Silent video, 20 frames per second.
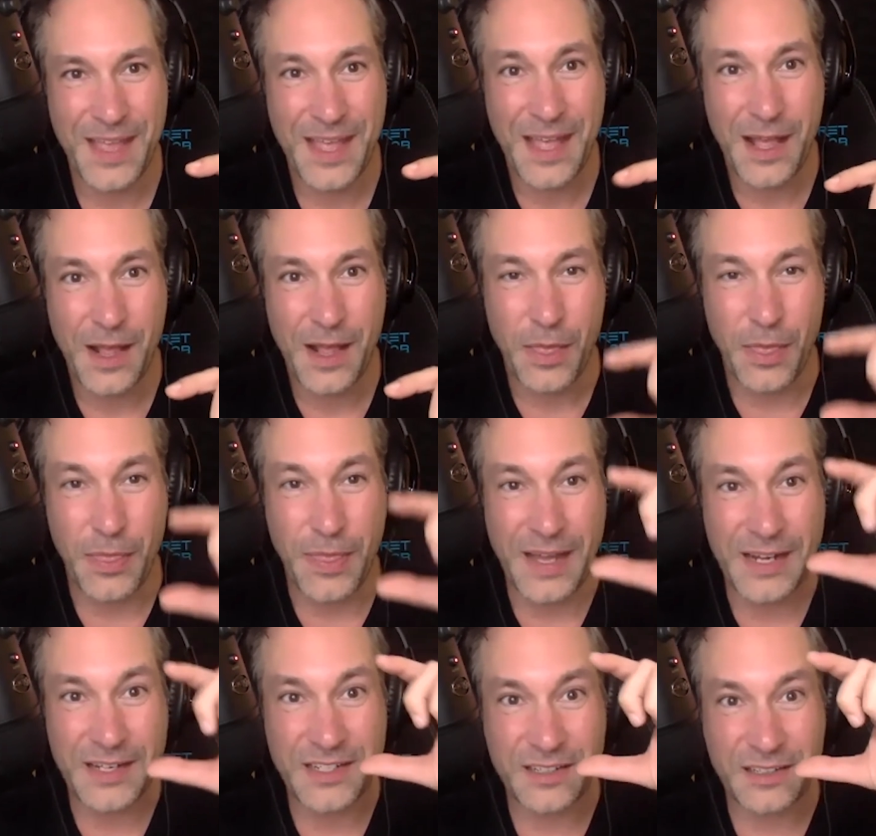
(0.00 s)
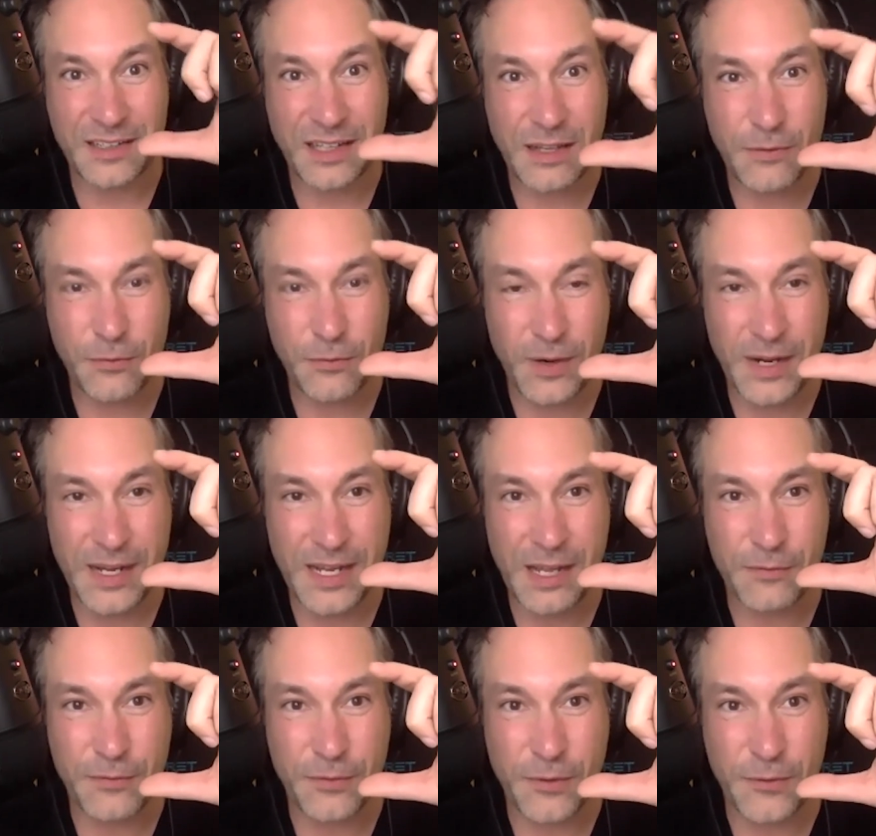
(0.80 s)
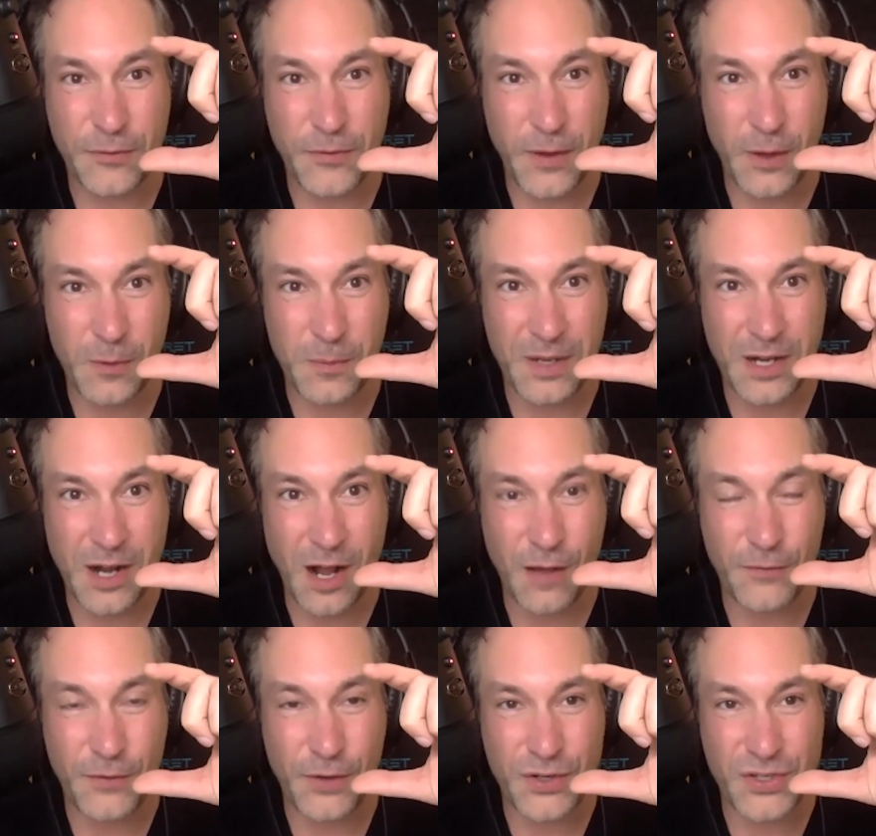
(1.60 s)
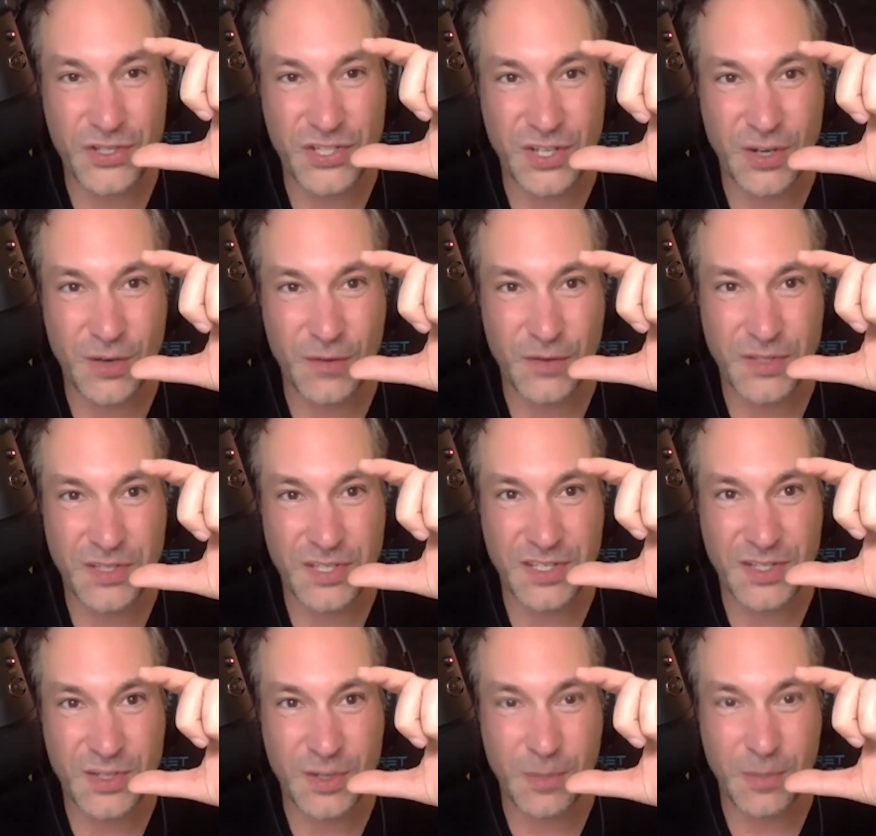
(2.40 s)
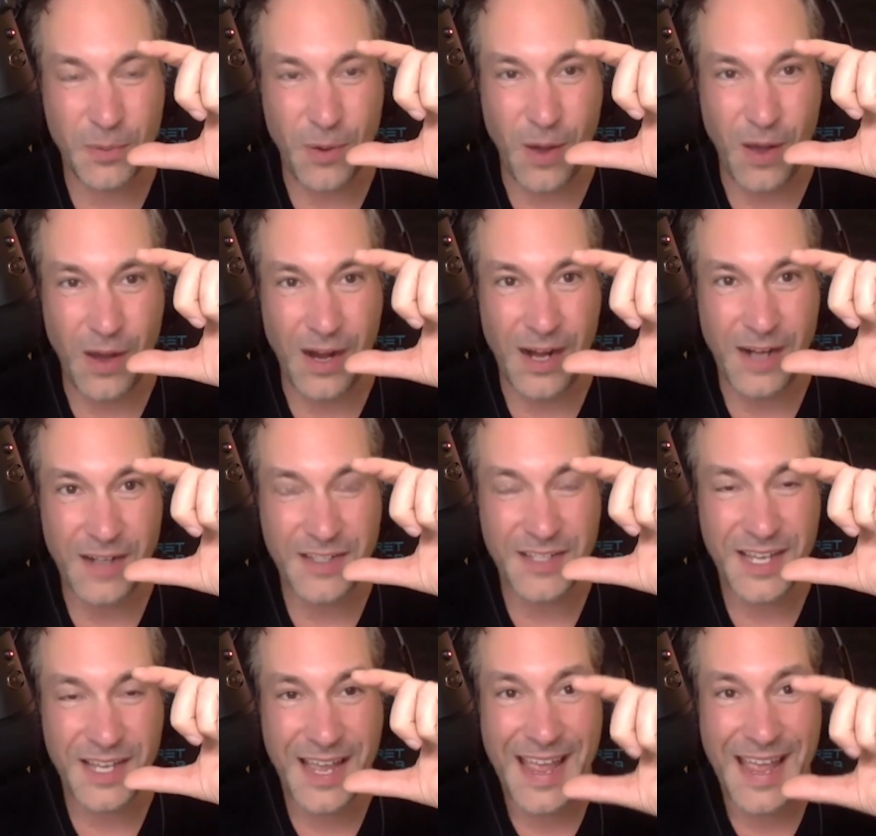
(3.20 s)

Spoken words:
then delivering and fulfillment of your services or product.